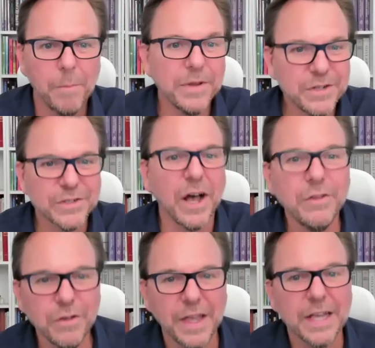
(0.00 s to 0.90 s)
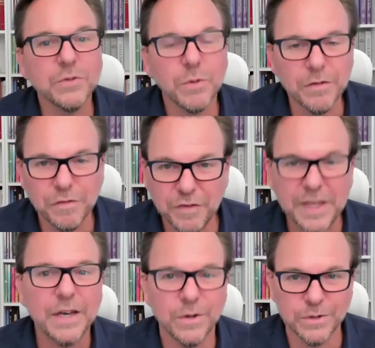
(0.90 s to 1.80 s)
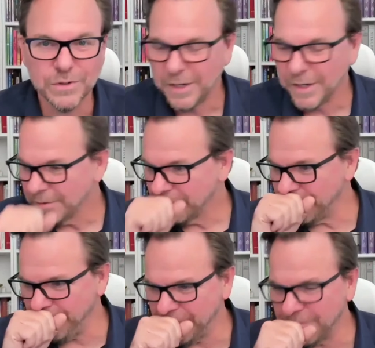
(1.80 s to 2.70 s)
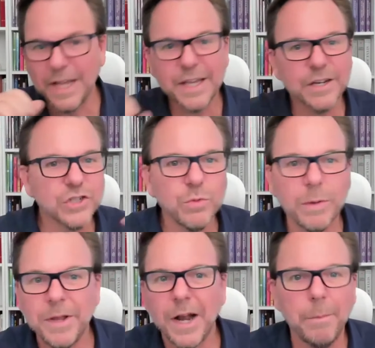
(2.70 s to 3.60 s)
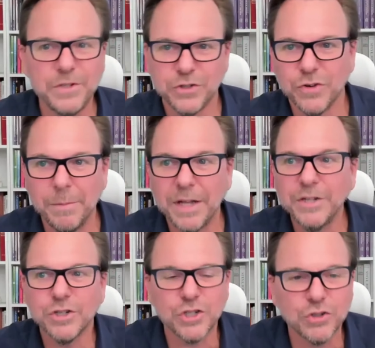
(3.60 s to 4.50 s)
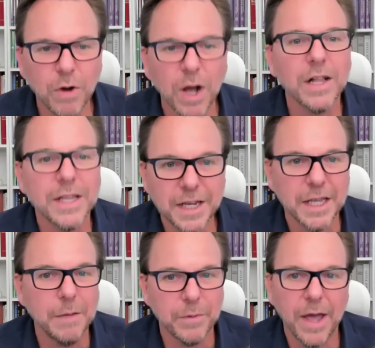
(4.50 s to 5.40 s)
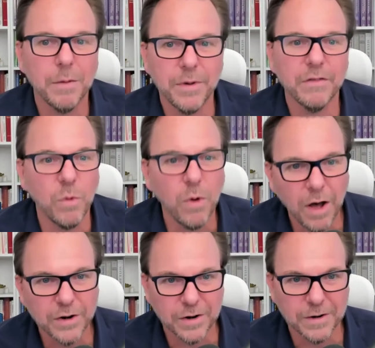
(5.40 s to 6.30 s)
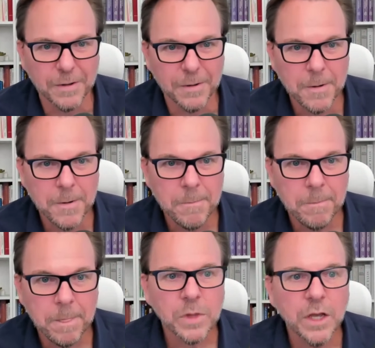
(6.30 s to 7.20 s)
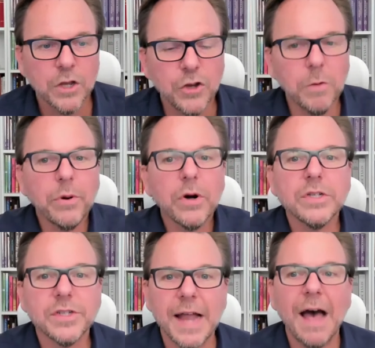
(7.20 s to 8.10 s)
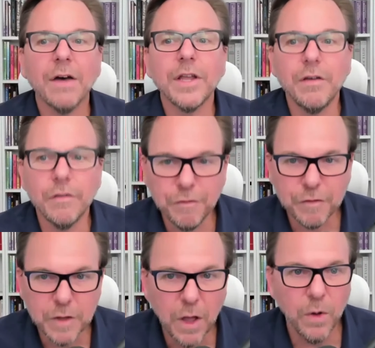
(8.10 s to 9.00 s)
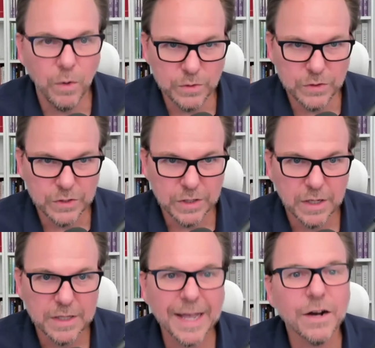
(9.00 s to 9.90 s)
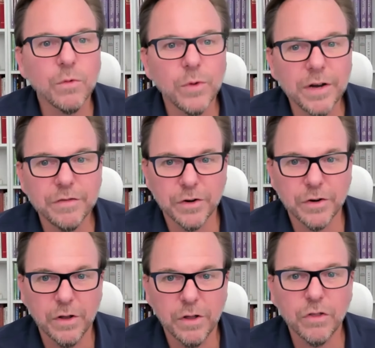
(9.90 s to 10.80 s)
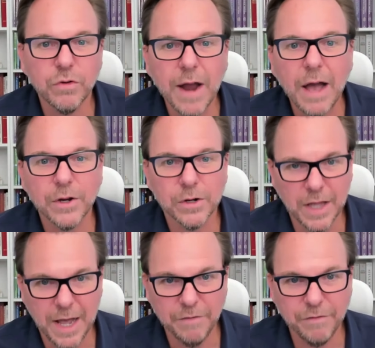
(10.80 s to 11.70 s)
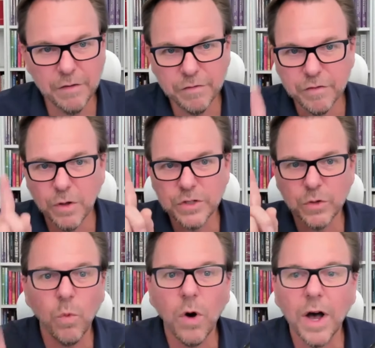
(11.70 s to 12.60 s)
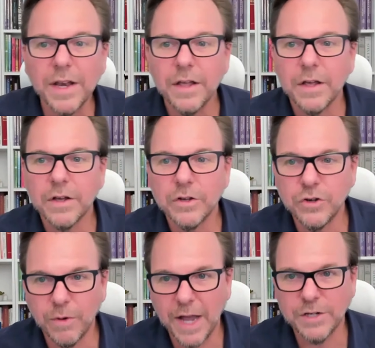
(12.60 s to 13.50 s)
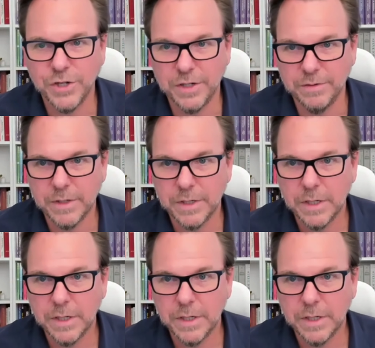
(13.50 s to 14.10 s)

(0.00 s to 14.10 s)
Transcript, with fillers: But there's other things where it feels like you're swimming upstream and you're struggling to keep your head above water. Your personality flows like a river throughout your life, and it flows in one direction.